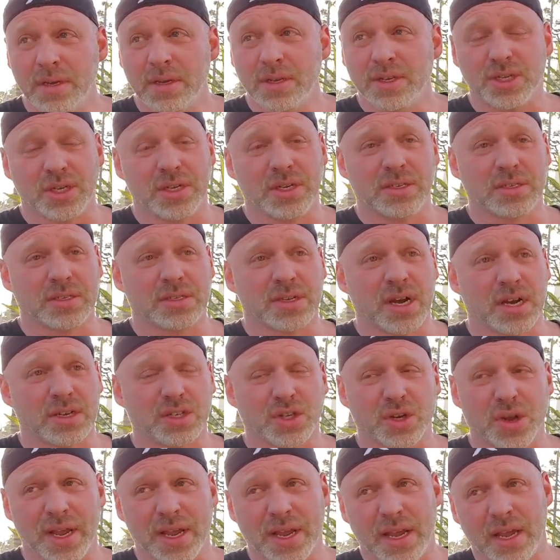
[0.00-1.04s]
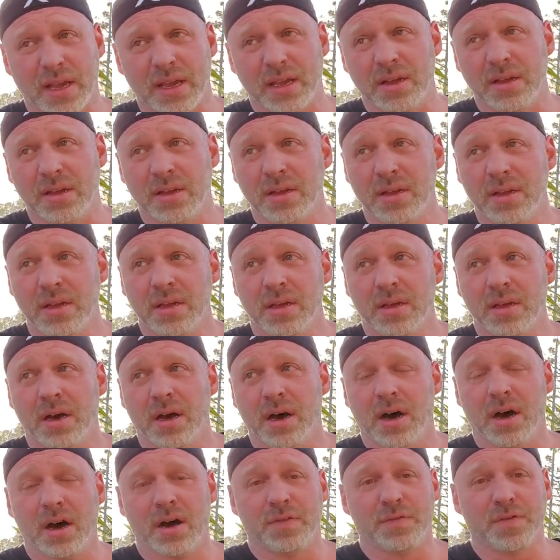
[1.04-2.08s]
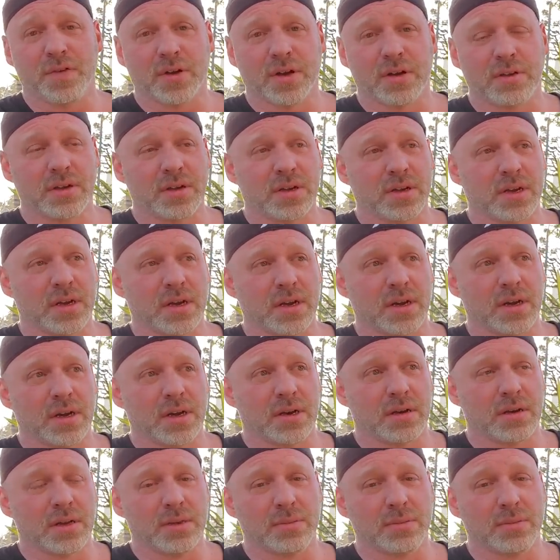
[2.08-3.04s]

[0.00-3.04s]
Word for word: she didn't start training uh, for uh,